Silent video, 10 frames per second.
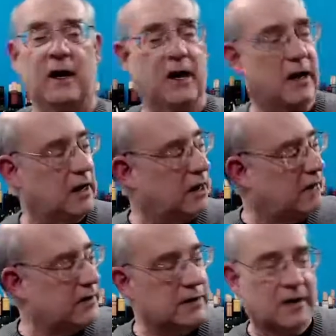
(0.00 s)
And I love
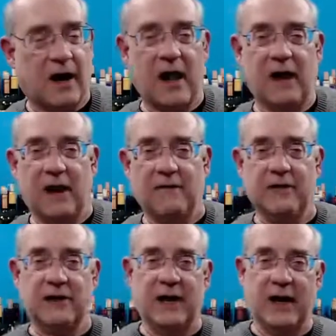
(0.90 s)
it. I love
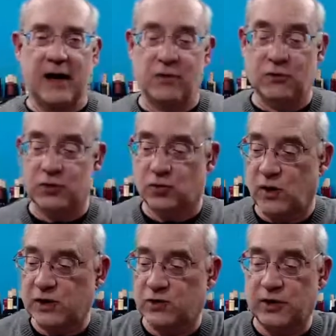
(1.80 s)
it. And I will
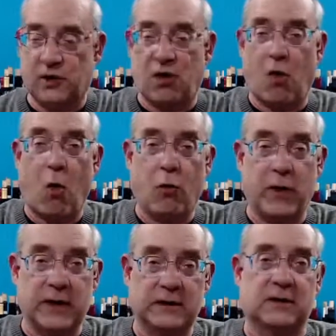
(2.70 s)
treasure it
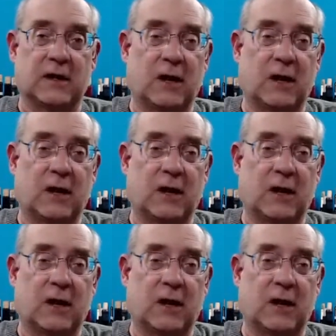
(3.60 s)
always.